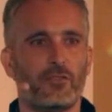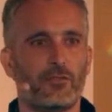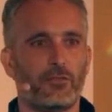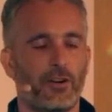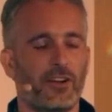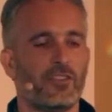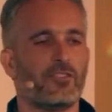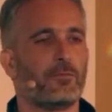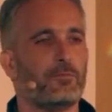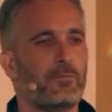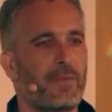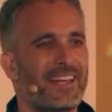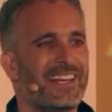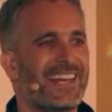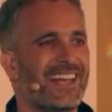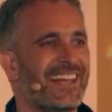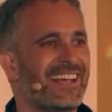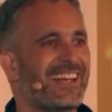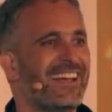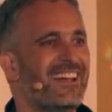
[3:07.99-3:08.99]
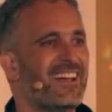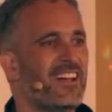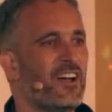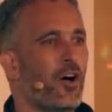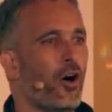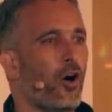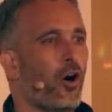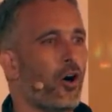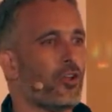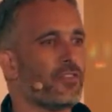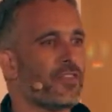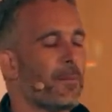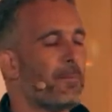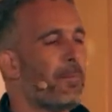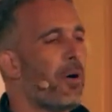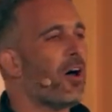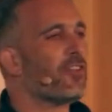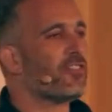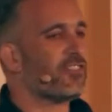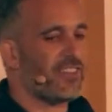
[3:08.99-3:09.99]
for its meaning on the
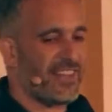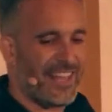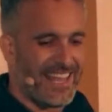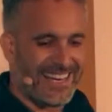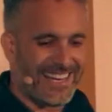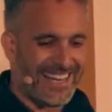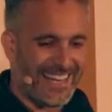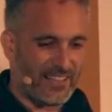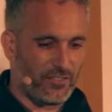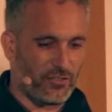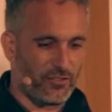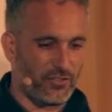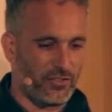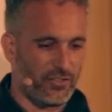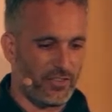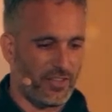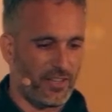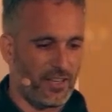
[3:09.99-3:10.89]
person in it,